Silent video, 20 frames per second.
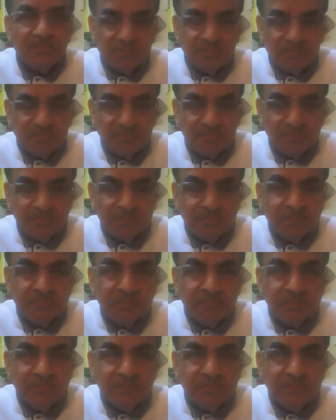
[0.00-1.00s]

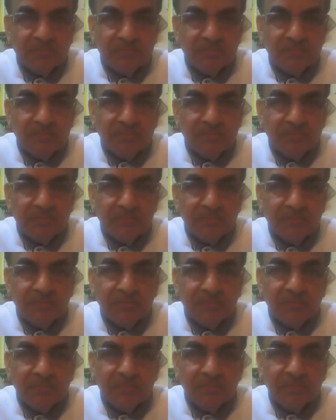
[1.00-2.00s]

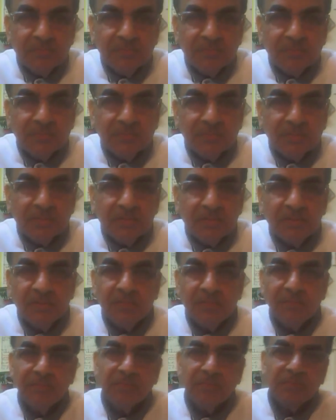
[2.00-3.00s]

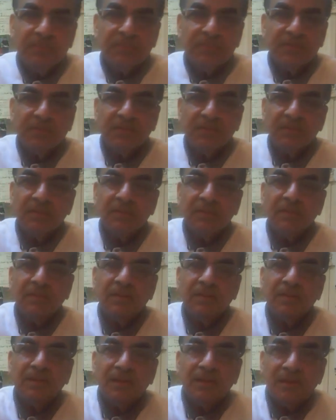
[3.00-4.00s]

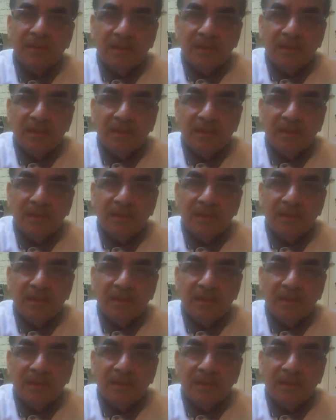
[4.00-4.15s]
No one is speaking in this clip.